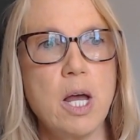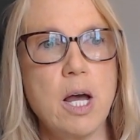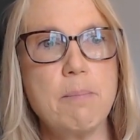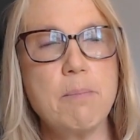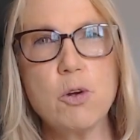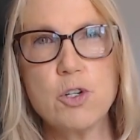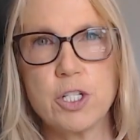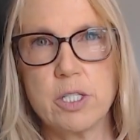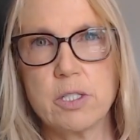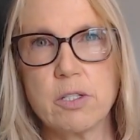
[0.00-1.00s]

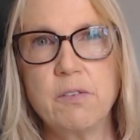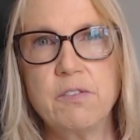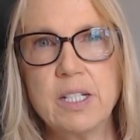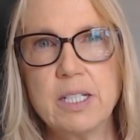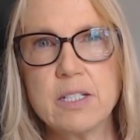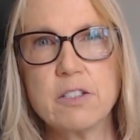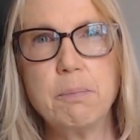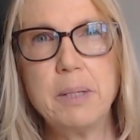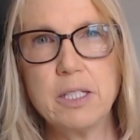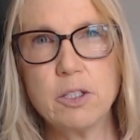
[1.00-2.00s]
emotions, her feelings
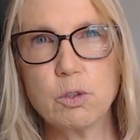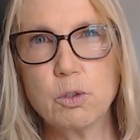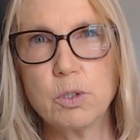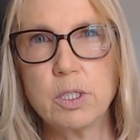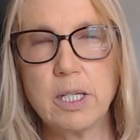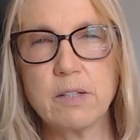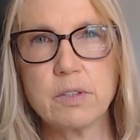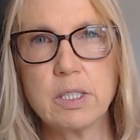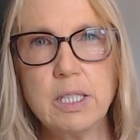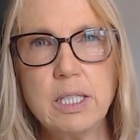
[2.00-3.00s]
of being not good
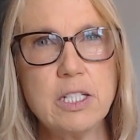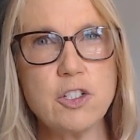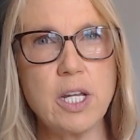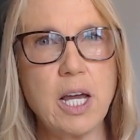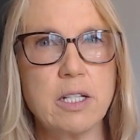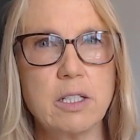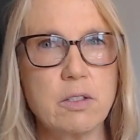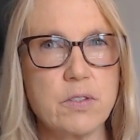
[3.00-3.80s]
enough? Clearly, she had a lot of